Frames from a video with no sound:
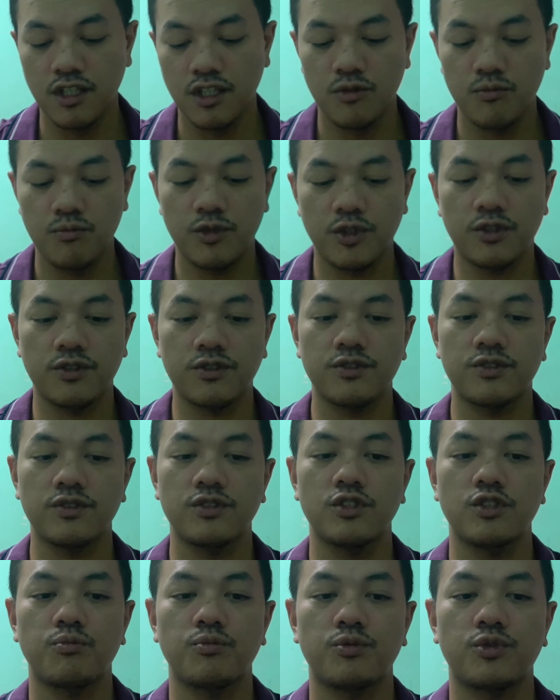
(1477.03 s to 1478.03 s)
because
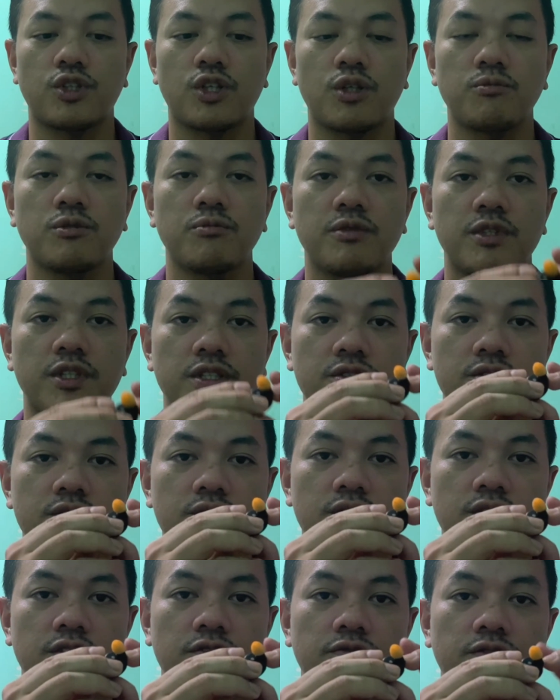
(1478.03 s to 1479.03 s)
the problem is
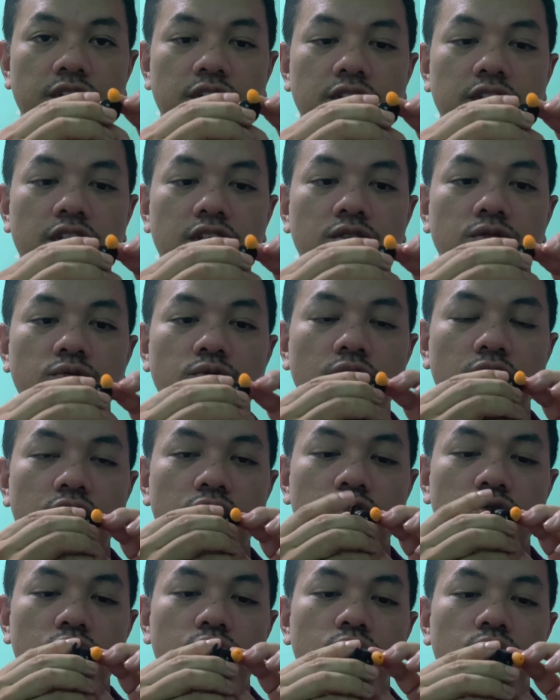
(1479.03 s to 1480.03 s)
the fact that when
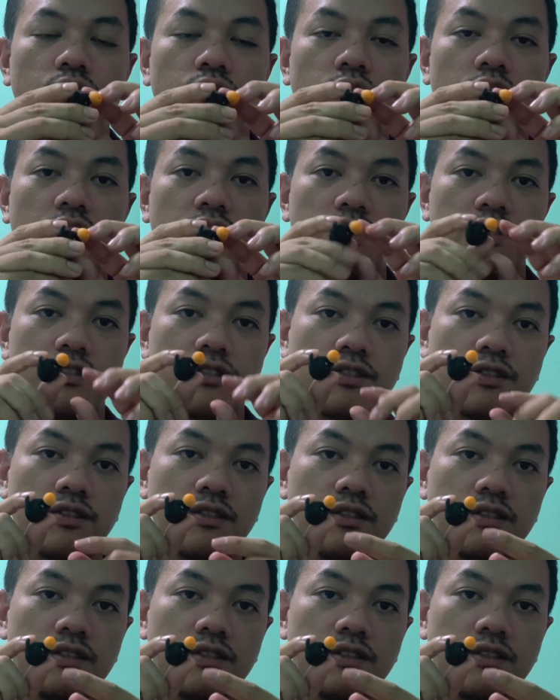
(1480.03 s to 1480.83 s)
you insert